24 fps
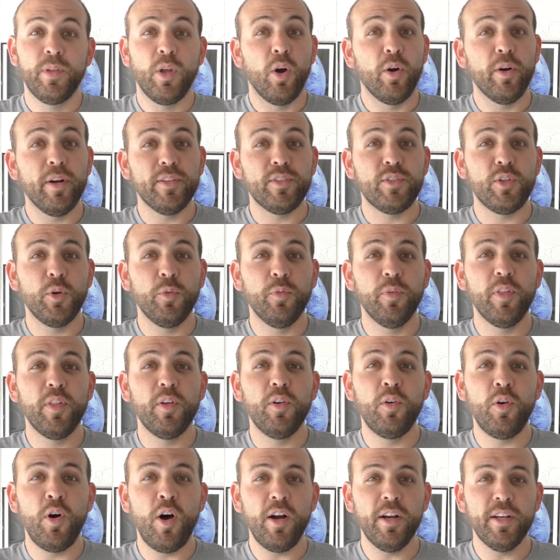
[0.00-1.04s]
Alright, so for the
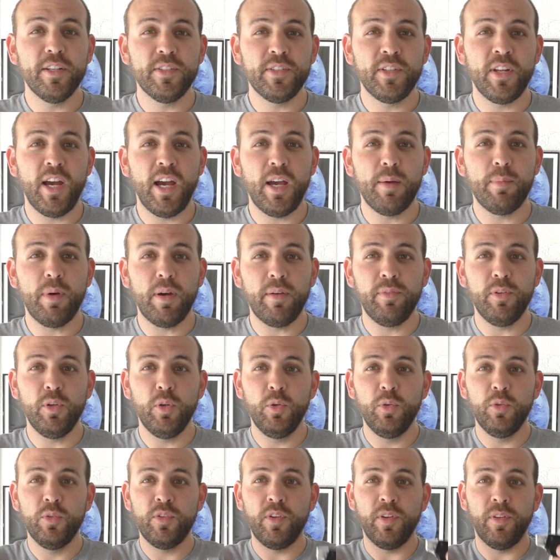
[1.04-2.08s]
longest time I've
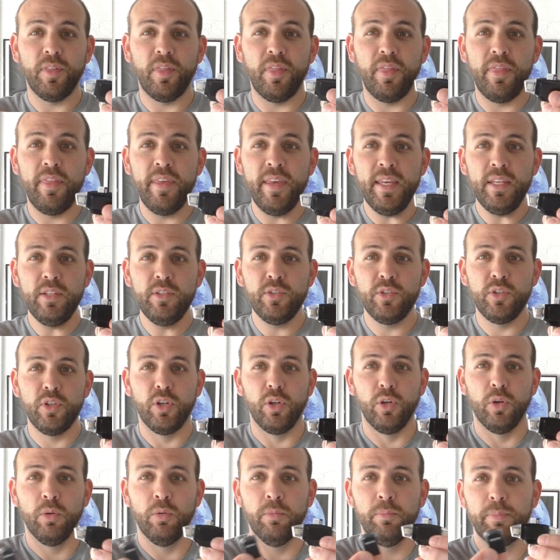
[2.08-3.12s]
used these
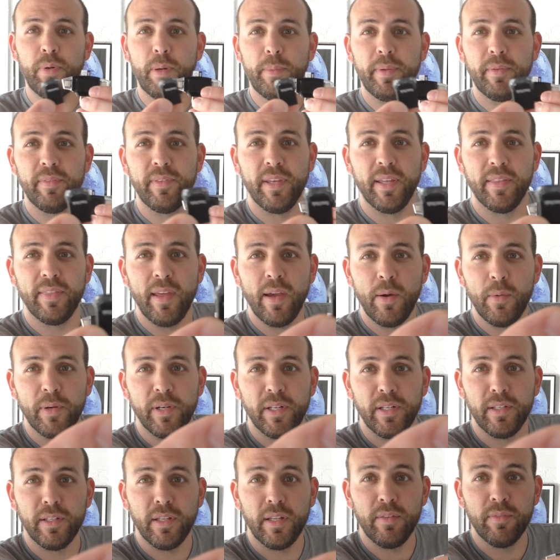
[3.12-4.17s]
two, probably have to get that one
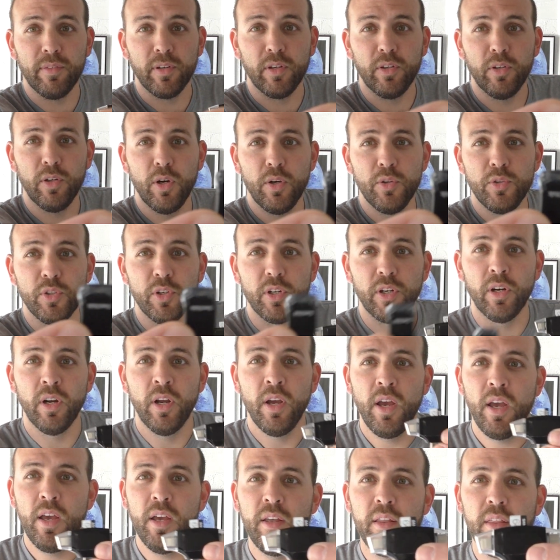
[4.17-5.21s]
in even closer,
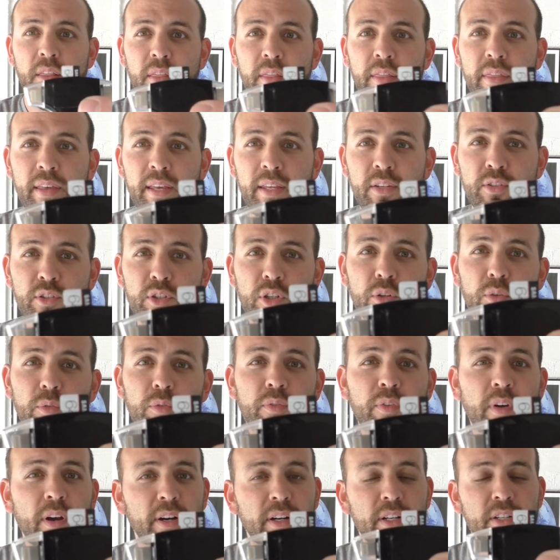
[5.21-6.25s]
these two
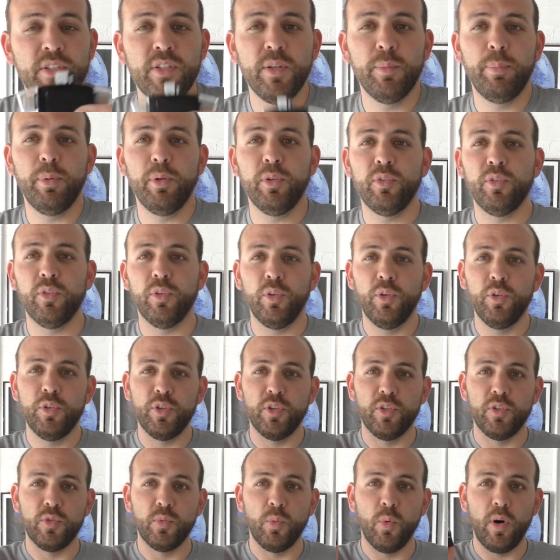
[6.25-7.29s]
very simple
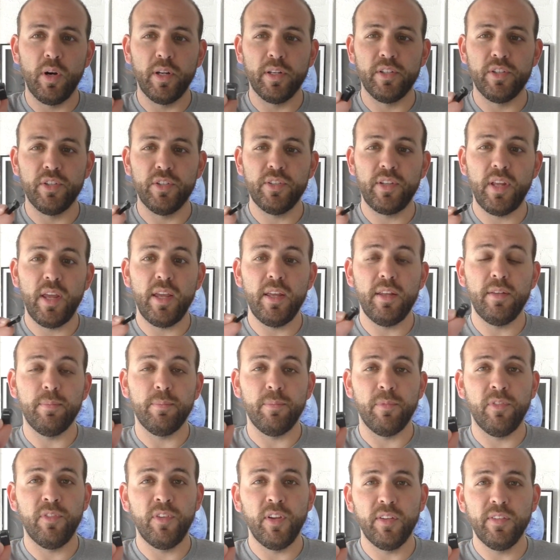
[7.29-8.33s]
solutions. One, just a
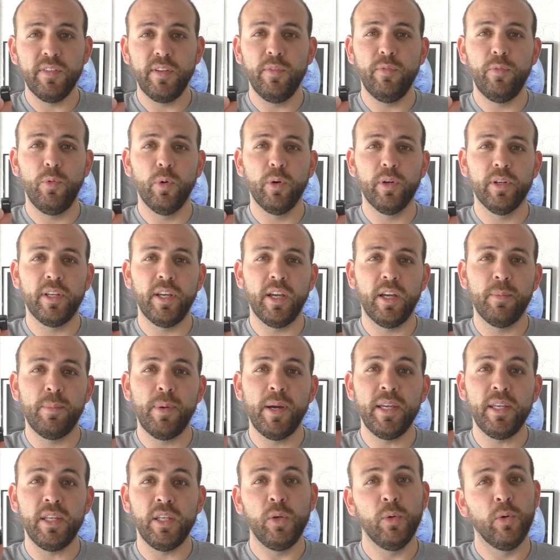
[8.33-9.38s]
64
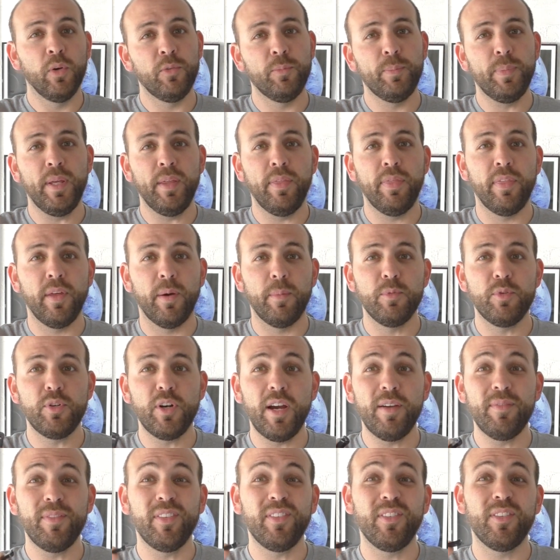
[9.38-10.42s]
gigabyte USB thumb
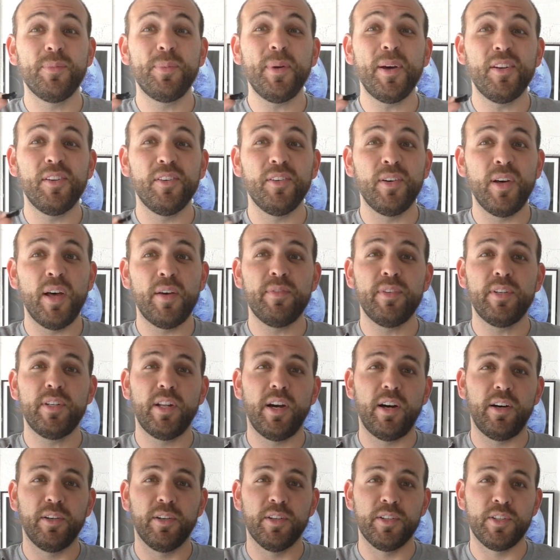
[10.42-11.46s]
drive. This is about
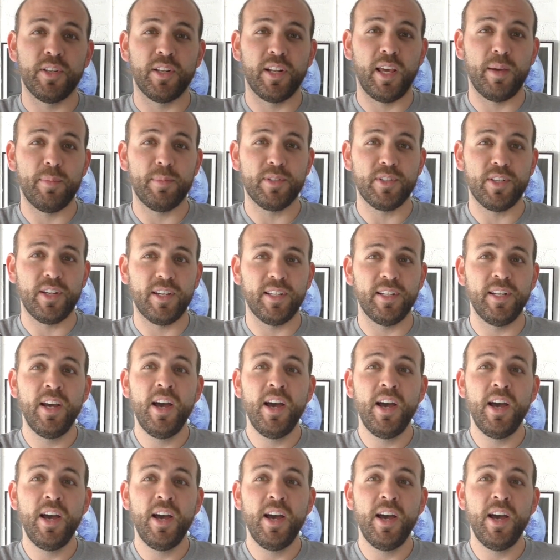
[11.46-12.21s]
$11 on Amazon.